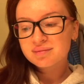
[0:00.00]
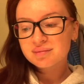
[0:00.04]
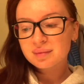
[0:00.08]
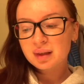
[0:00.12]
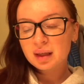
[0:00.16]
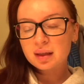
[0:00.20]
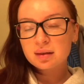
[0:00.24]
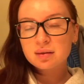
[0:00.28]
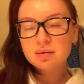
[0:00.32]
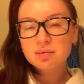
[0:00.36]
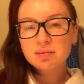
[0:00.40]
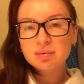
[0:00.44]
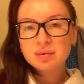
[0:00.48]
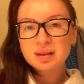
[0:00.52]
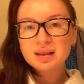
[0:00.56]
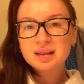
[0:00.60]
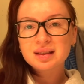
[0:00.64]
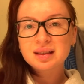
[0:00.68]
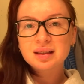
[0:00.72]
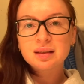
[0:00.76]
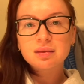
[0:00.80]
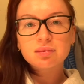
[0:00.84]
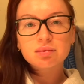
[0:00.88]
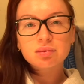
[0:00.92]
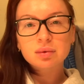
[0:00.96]
gets
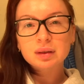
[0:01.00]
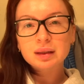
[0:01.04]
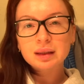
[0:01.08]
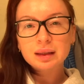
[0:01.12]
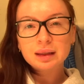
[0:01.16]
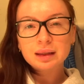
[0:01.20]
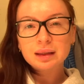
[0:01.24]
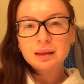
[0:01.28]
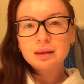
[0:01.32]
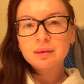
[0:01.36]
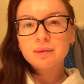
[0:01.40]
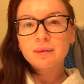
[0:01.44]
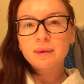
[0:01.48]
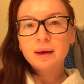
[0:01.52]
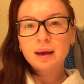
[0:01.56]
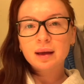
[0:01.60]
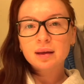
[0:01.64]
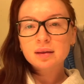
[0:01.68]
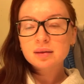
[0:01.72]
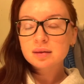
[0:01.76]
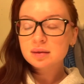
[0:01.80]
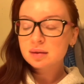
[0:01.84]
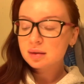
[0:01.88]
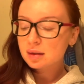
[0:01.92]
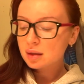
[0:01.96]
greasy really
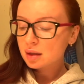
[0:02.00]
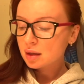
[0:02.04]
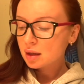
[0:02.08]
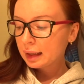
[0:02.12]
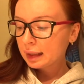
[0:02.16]
fast.